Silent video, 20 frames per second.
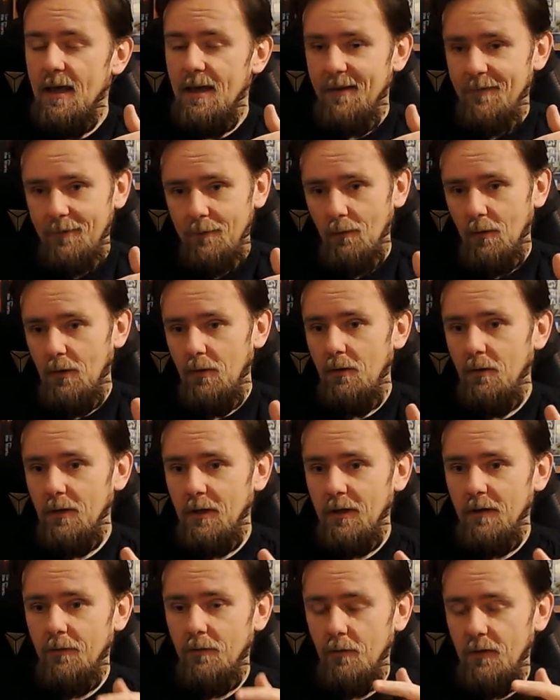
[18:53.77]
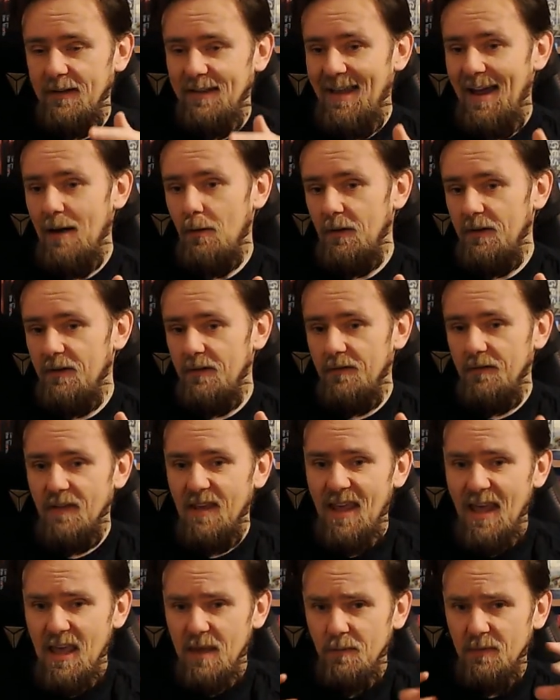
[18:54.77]
If you are looking for a narrative
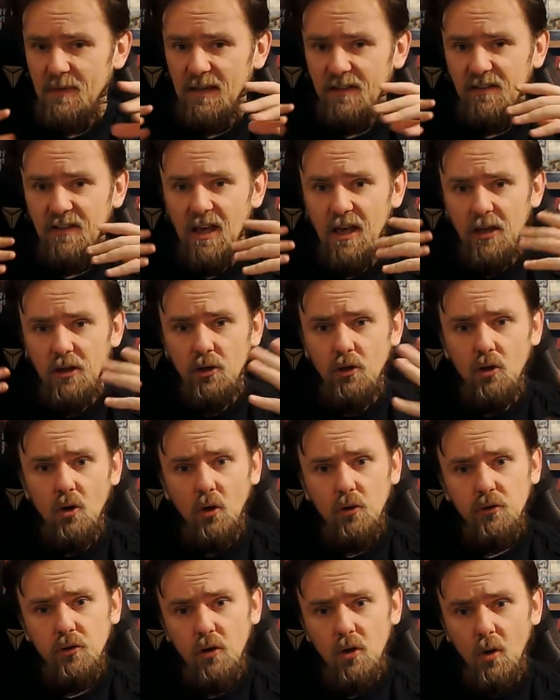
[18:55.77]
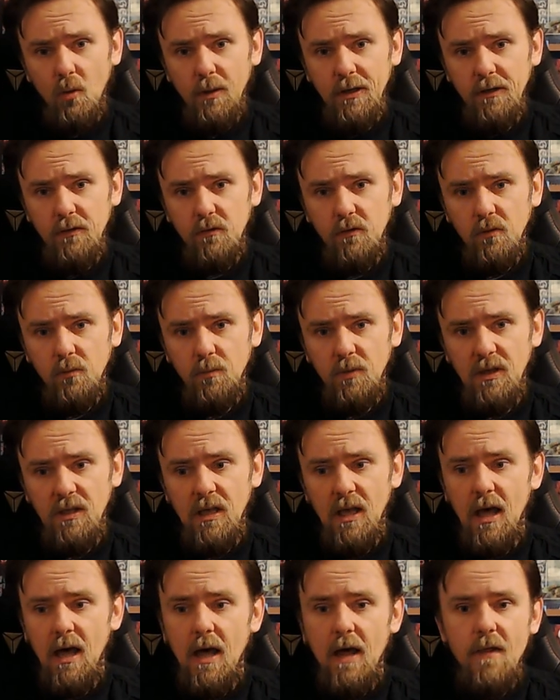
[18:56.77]
game that's not going to
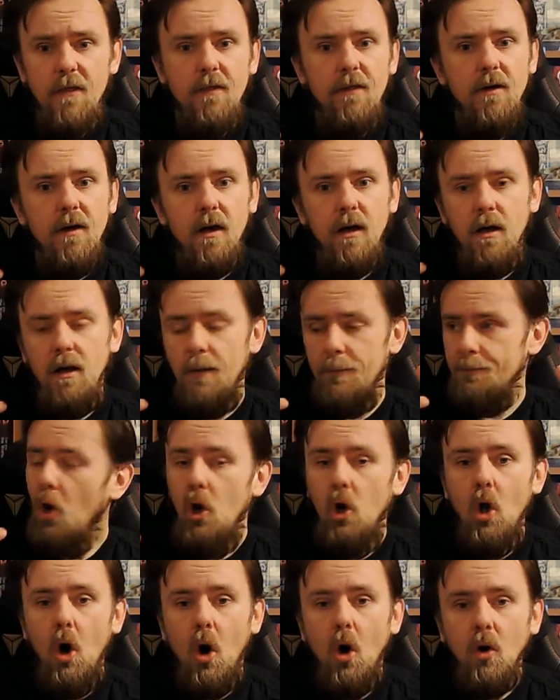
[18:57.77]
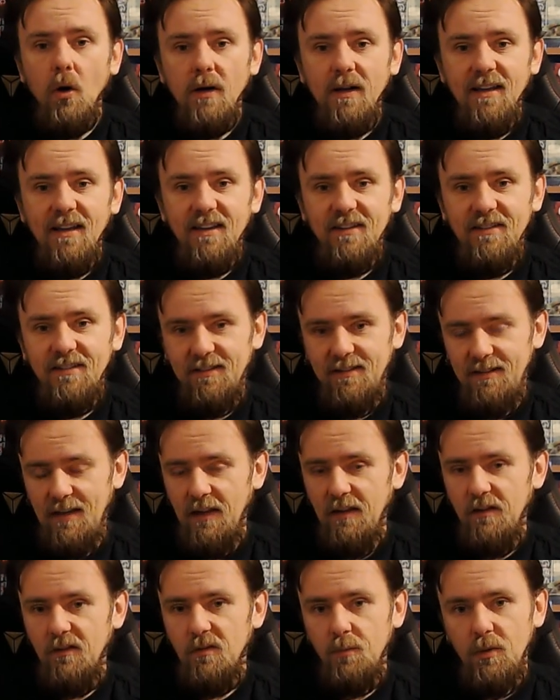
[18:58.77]
be the longest
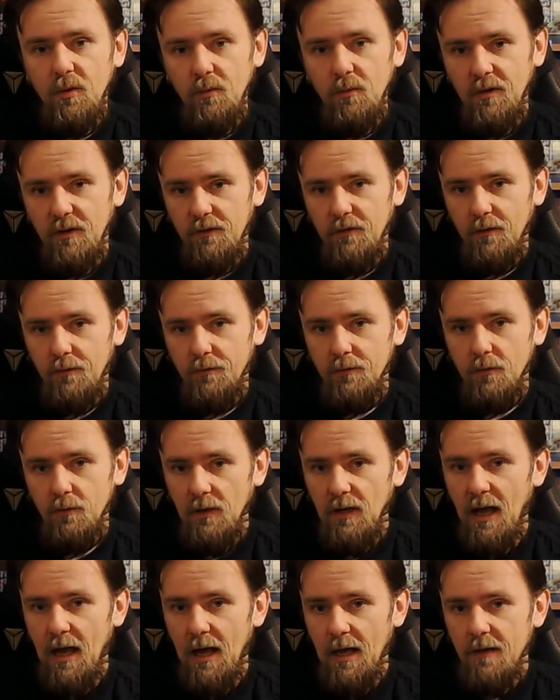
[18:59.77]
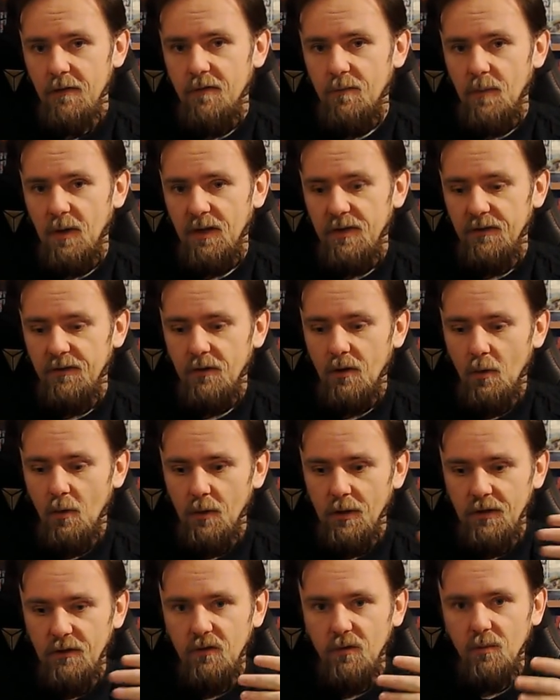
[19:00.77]
experience of your life, but is
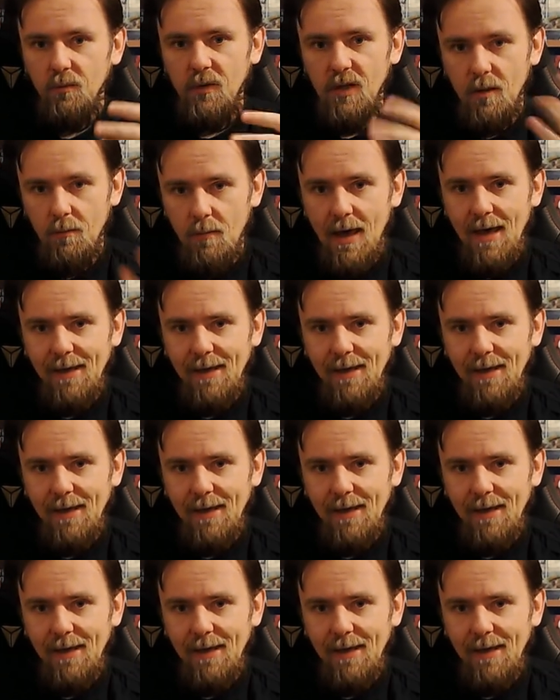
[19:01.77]
going to be a